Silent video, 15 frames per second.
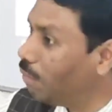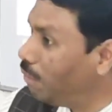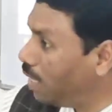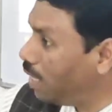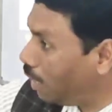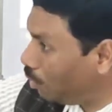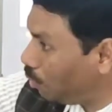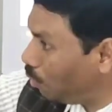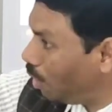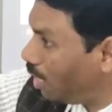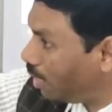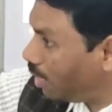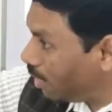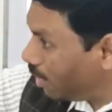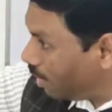Where you
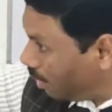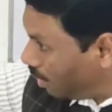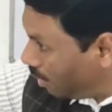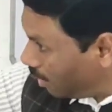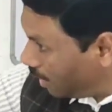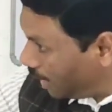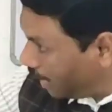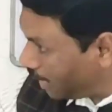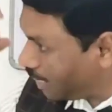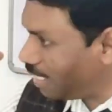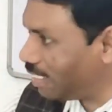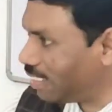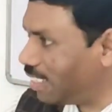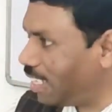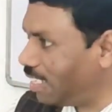are
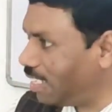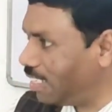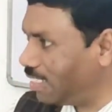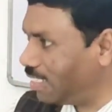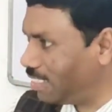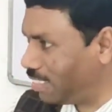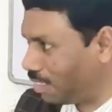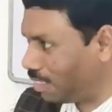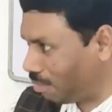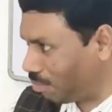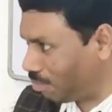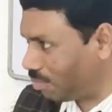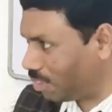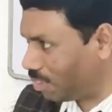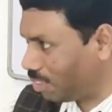taking the energy,
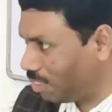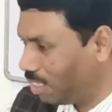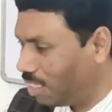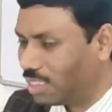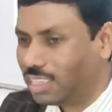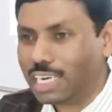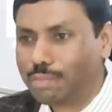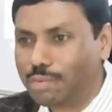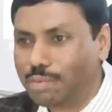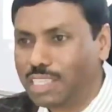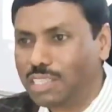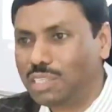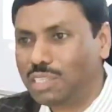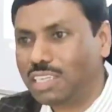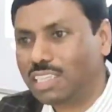that
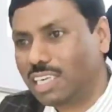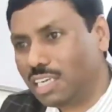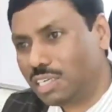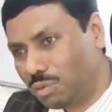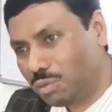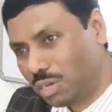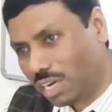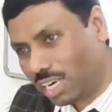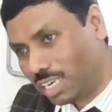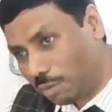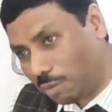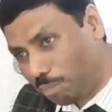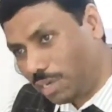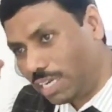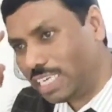means that you are
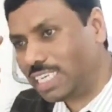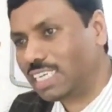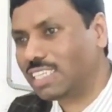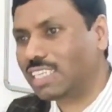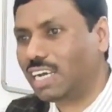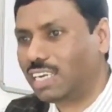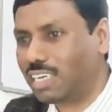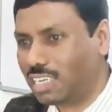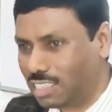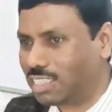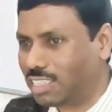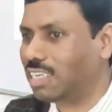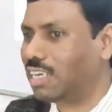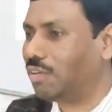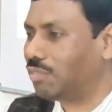depleting the
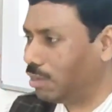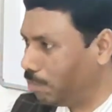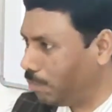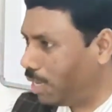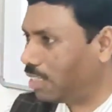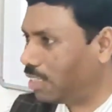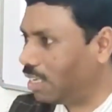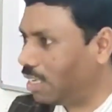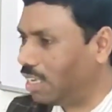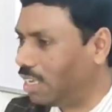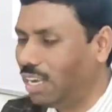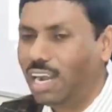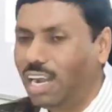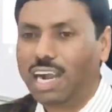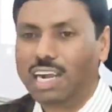energy of the
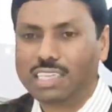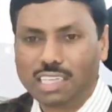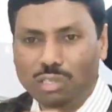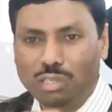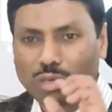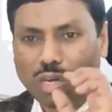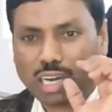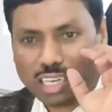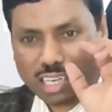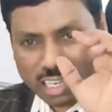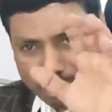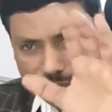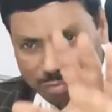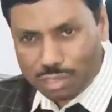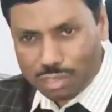mother and then you are
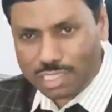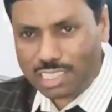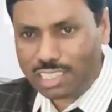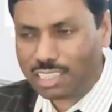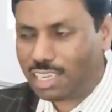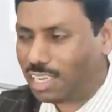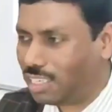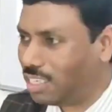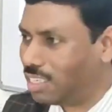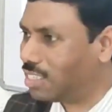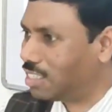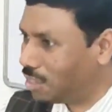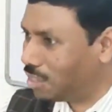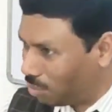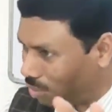reinforcing the
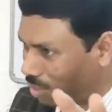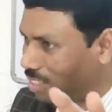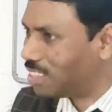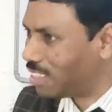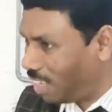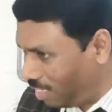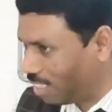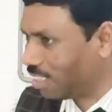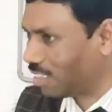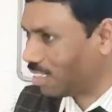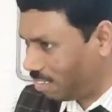energy to the son.